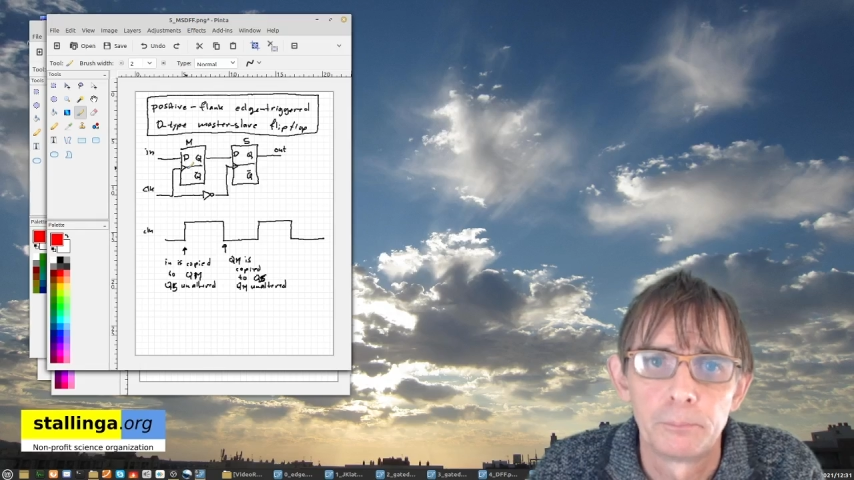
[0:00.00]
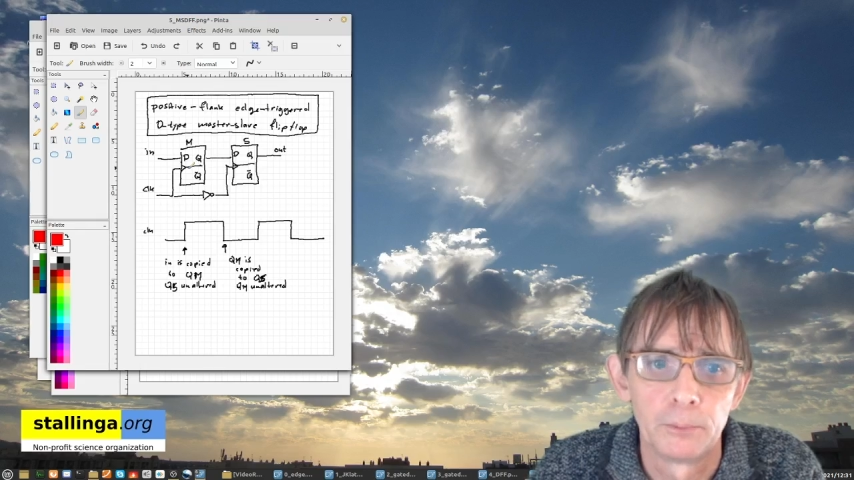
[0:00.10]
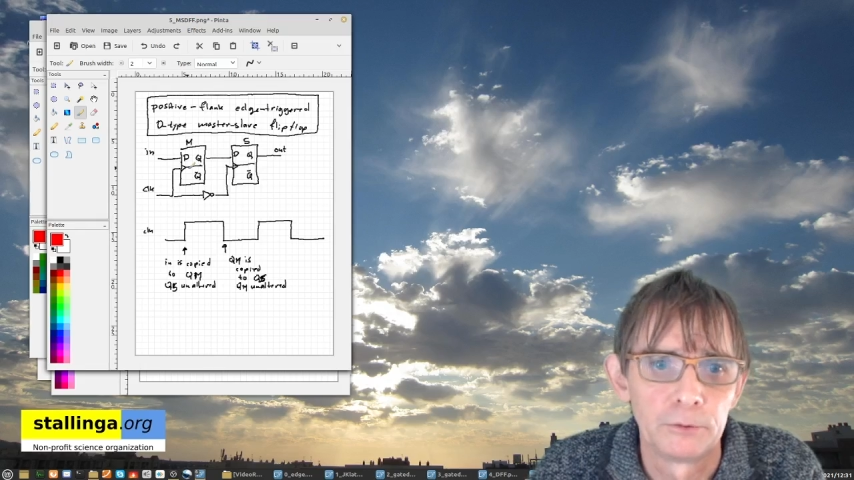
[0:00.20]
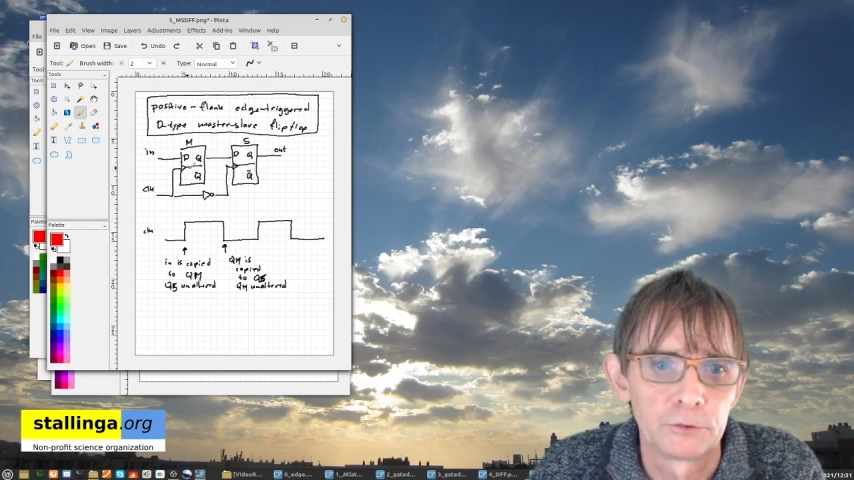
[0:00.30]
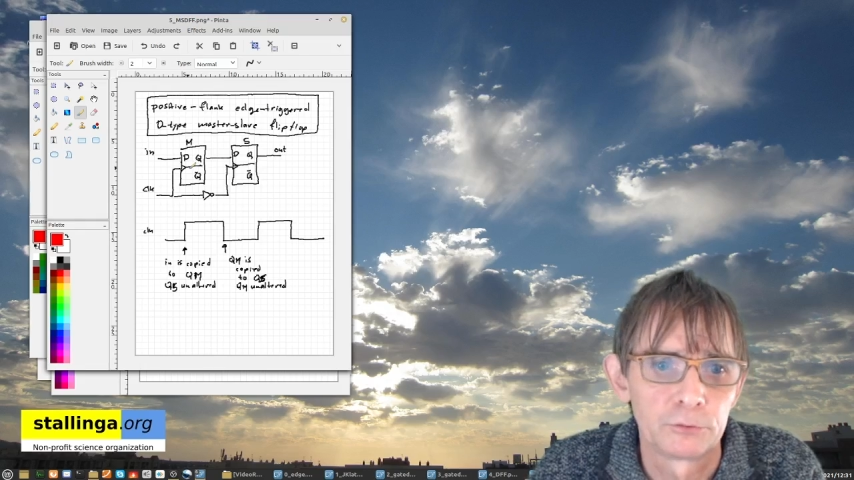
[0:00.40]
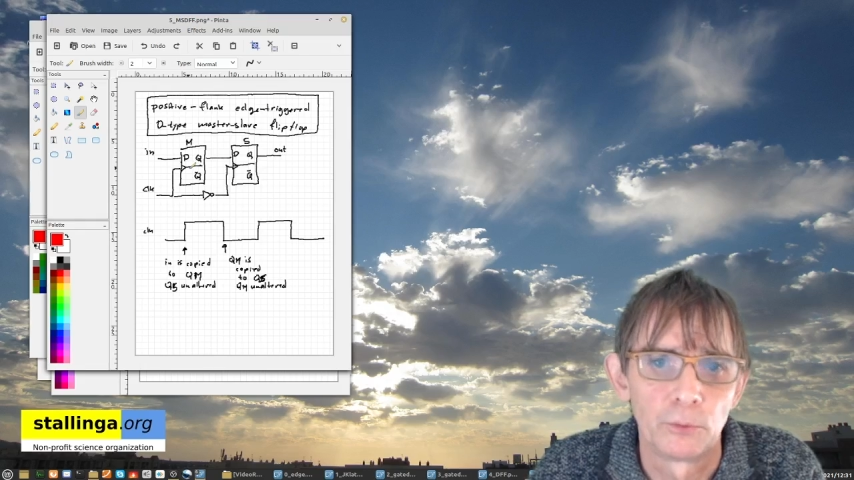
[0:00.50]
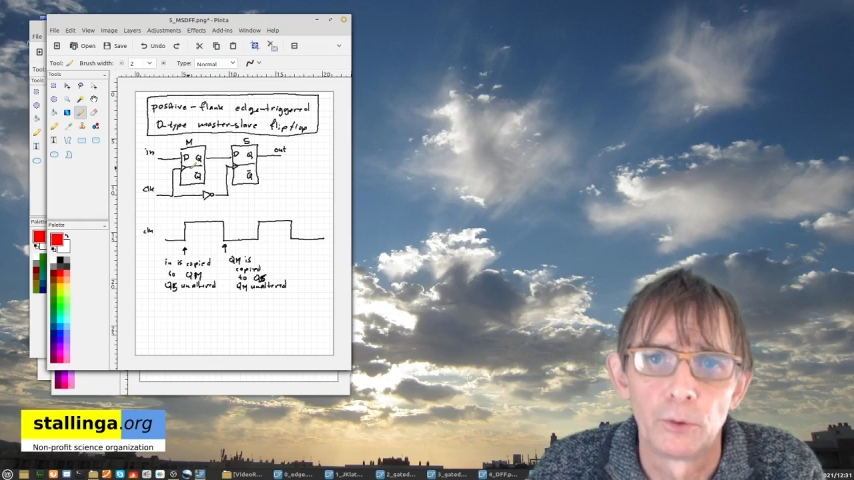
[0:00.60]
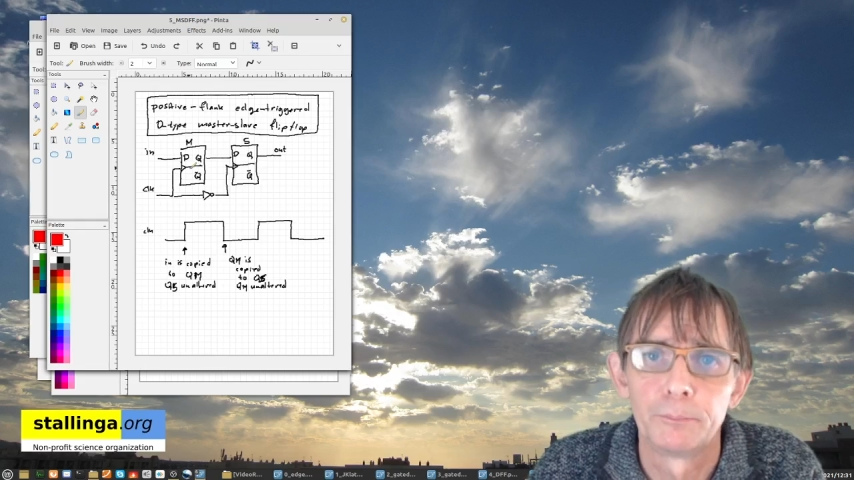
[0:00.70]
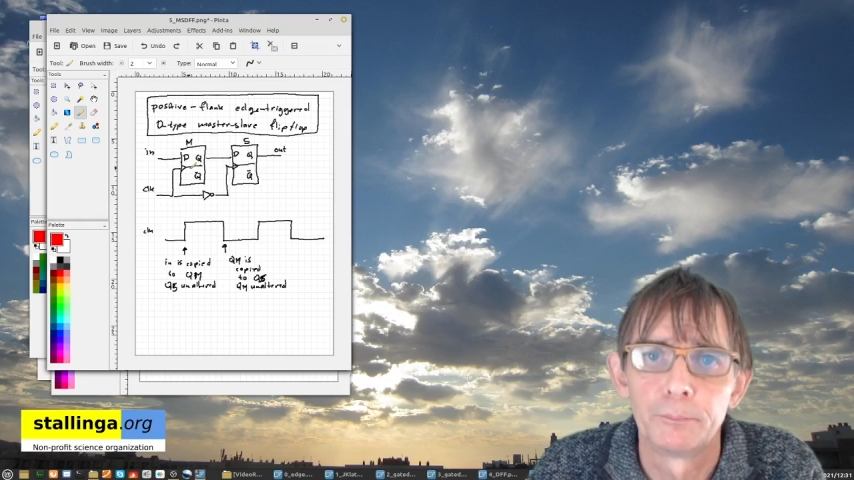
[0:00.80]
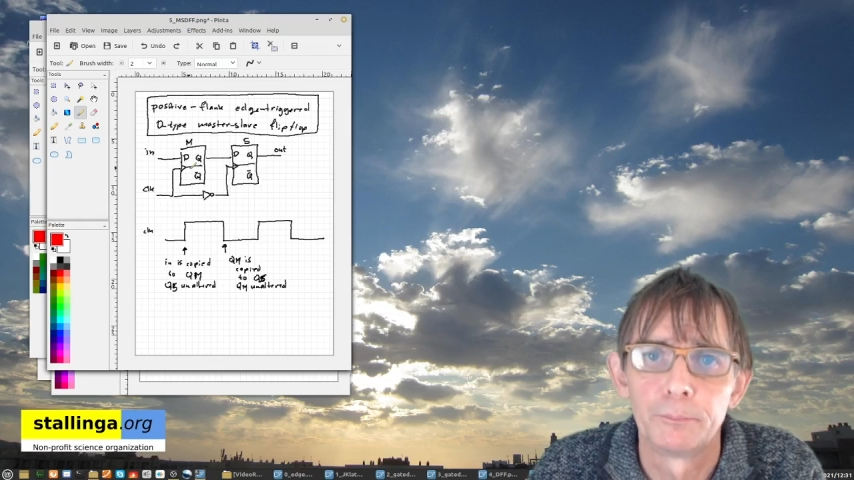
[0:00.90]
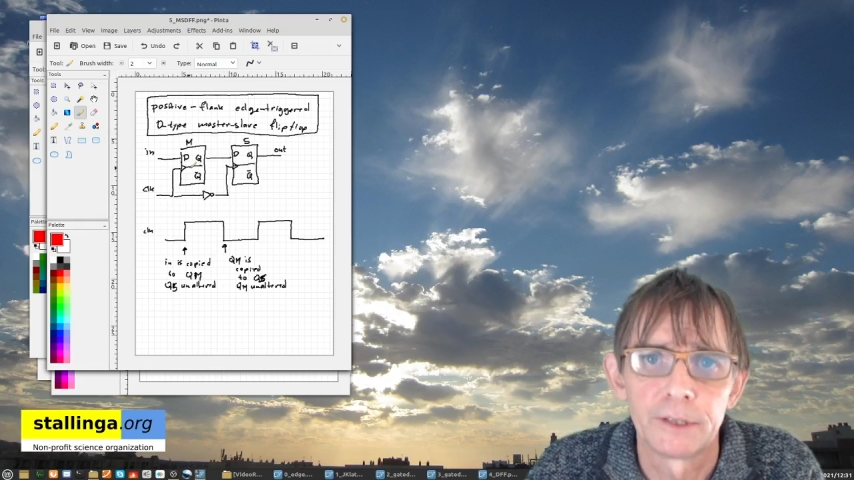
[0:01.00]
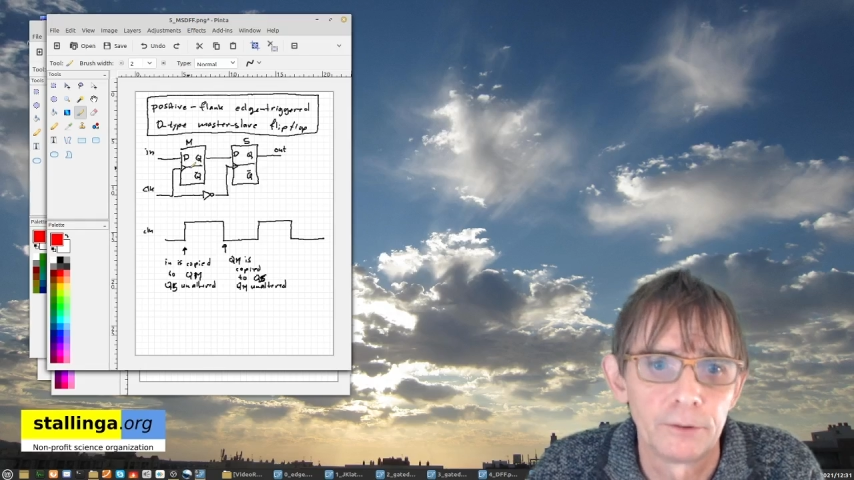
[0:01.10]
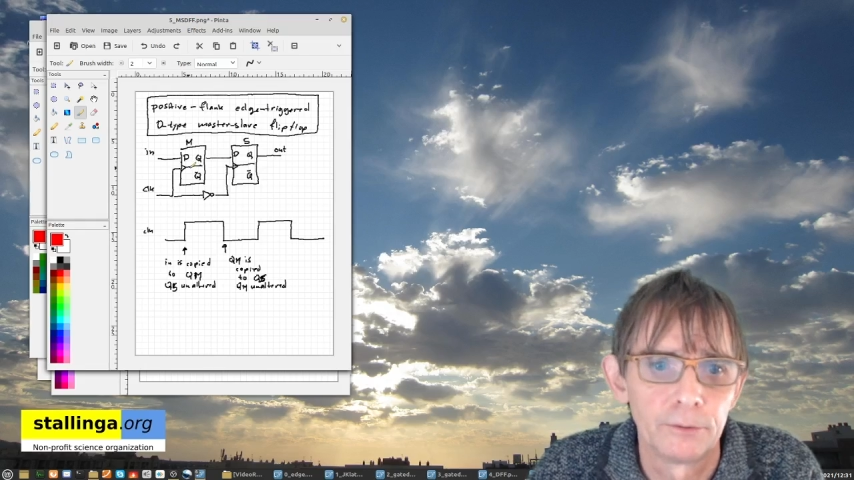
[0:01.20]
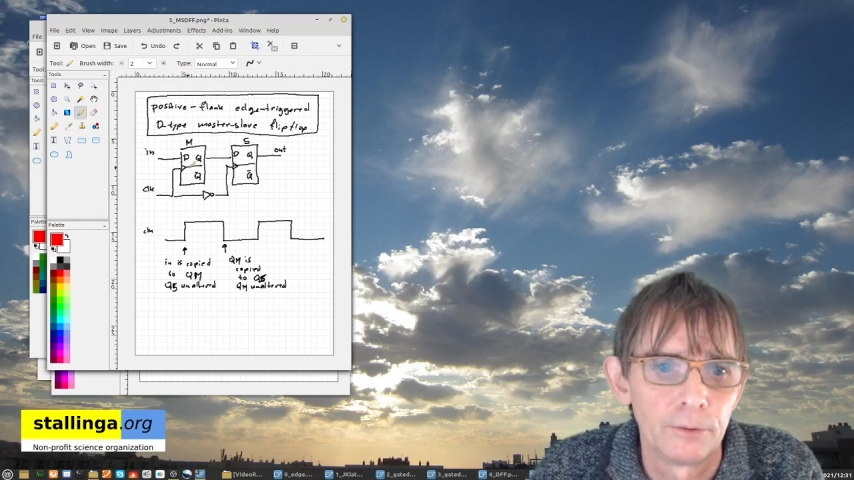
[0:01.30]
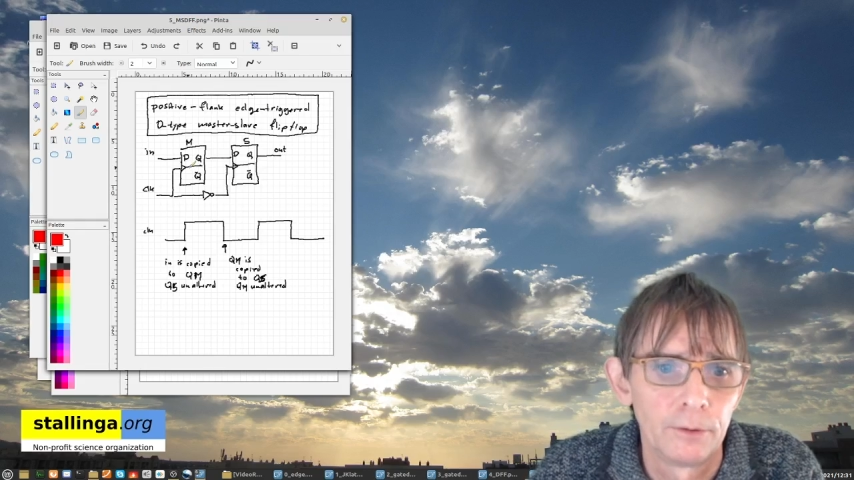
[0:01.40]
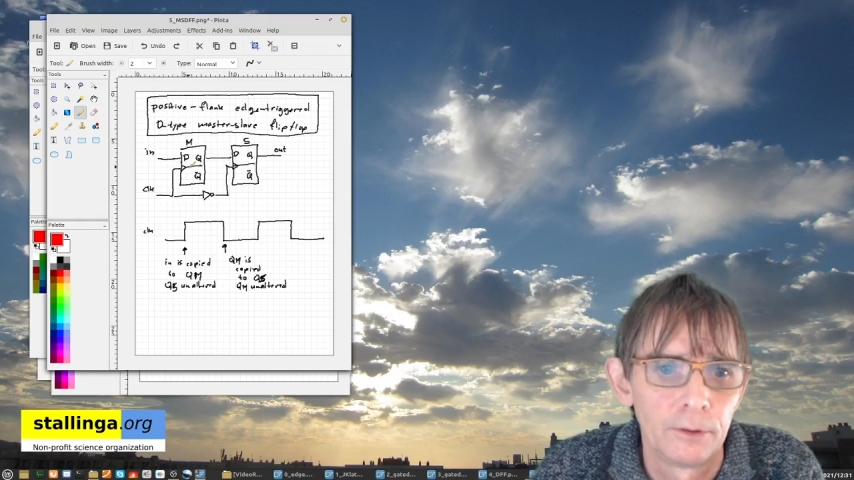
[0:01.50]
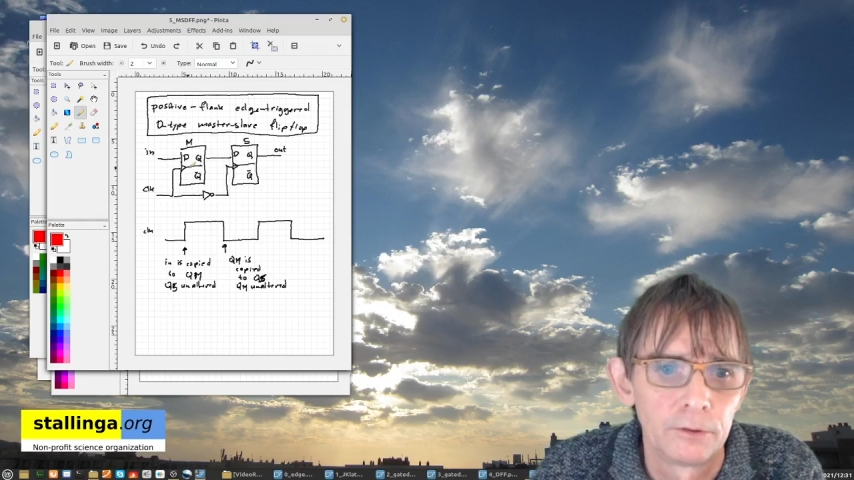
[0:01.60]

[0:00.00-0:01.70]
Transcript: pulse forming signal